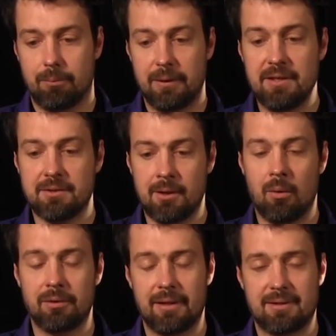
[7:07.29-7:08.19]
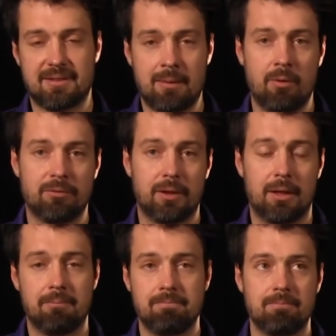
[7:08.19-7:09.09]
please note that some of
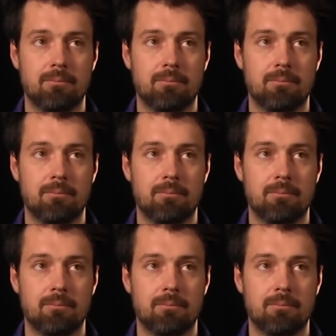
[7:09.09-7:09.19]
the